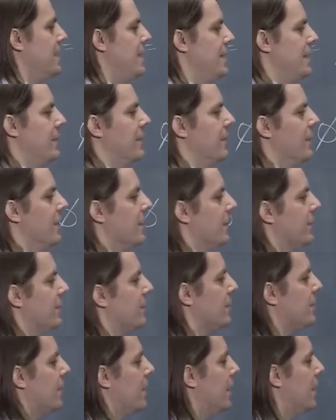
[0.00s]
e to
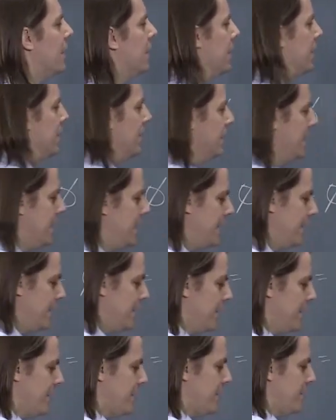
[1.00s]
this and e
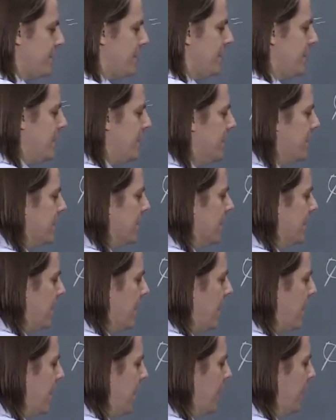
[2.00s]
to this, and you get that
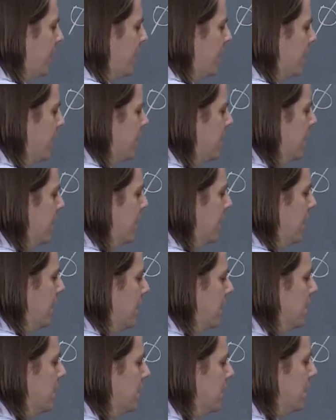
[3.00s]
I
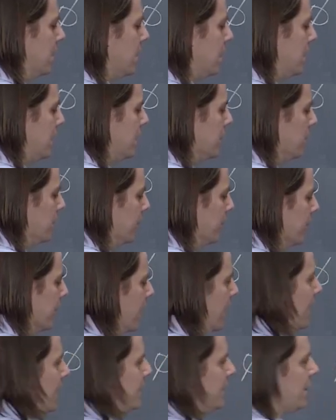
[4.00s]
equals
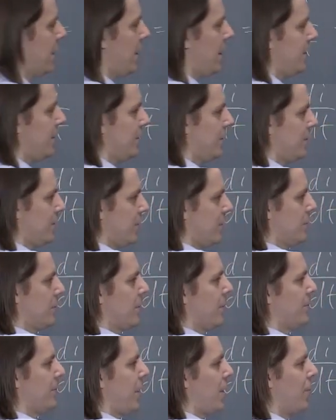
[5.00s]
I naught. So this
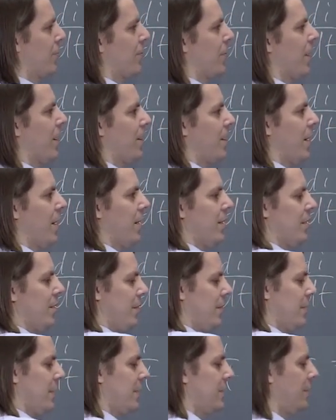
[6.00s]
becomes I over I naught.
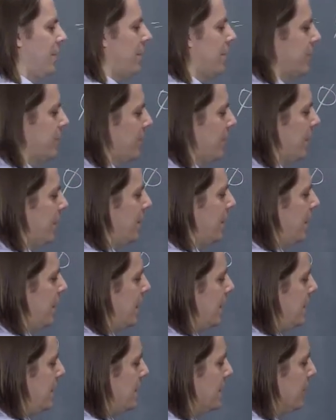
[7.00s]
Take it to the other side,
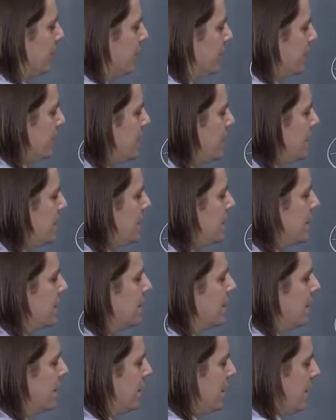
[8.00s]
equals e,
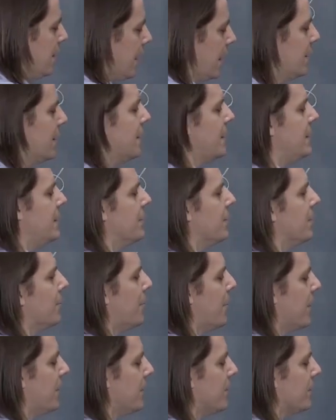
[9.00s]
I naught e to the
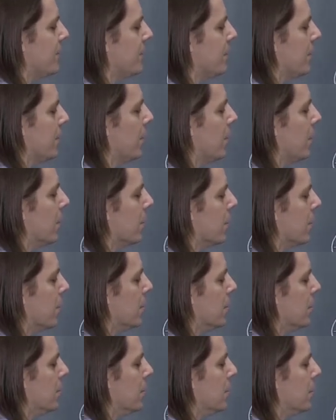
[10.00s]
minus R
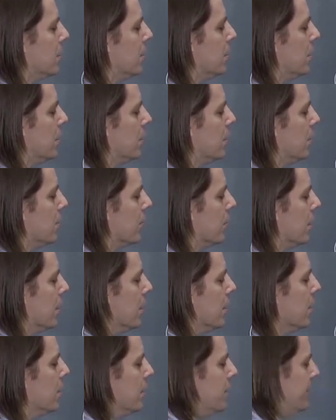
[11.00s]
over
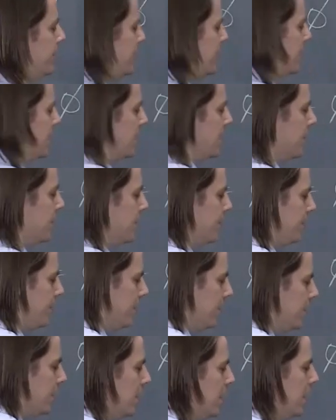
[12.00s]
LT.
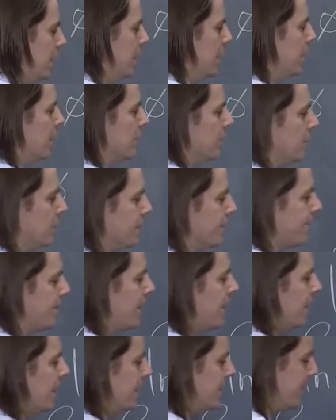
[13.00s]
So you
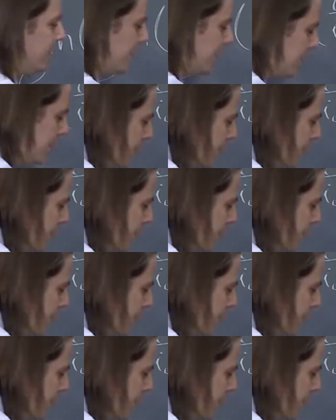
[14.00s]
find